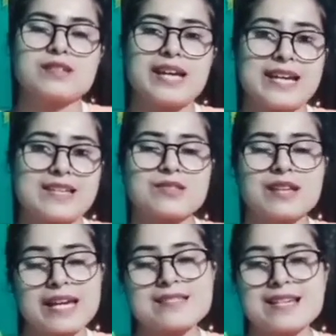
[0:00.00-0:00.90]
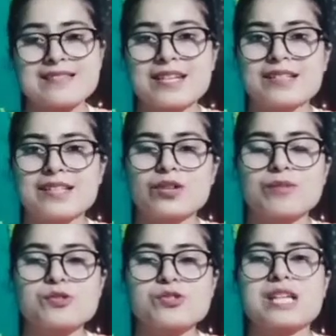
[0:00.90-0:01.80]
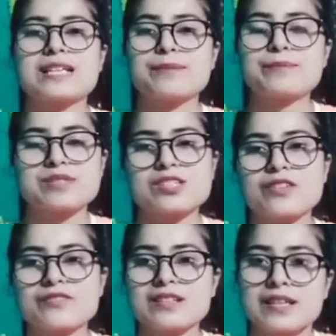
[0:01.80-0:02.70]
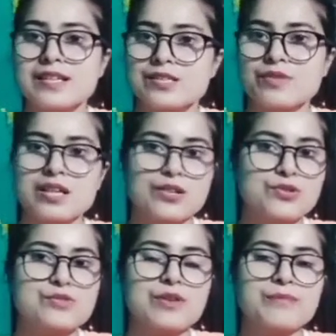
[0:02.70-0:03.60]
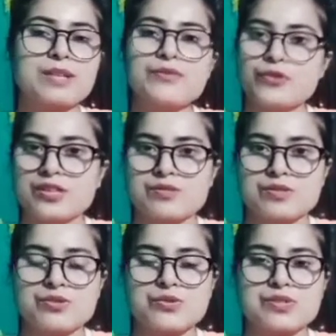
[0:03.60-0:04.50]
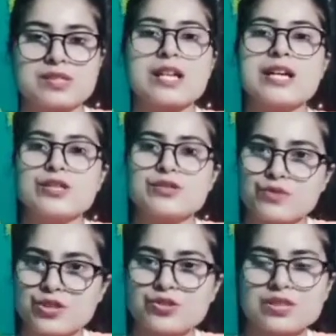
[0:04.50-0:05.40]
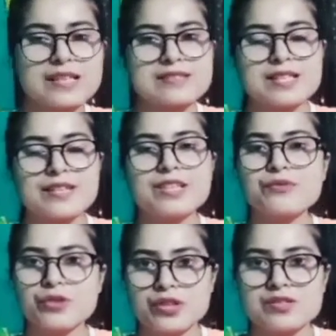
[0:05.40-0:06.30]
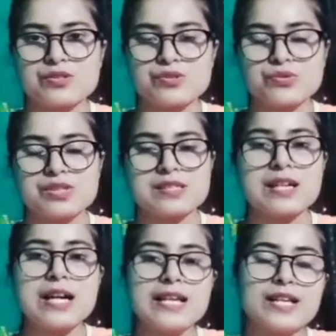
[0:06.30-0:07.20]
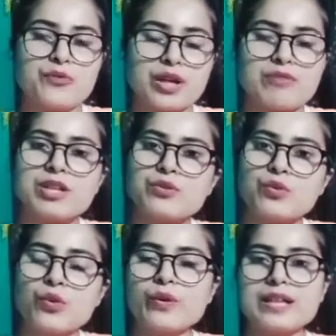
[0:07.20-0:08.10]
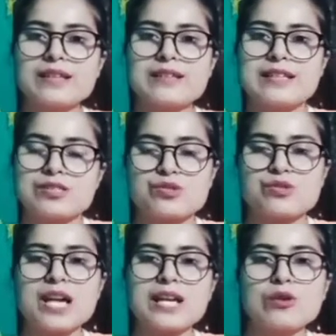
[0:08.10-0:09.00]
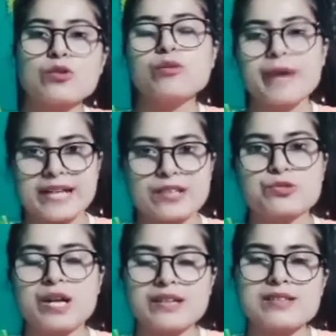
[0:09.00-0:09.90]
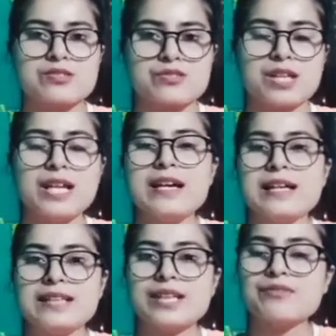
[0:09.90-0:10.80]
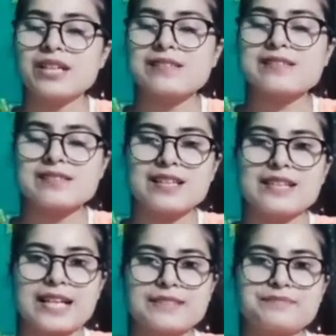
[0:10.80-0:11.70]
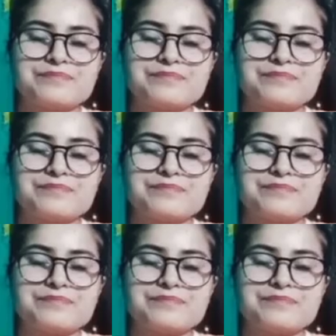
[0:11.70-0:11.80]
as I said that almost 90% of the things we use from the forest resources. So we should conserve the forest resources. Now when we go in history and look back to our history, then we can see that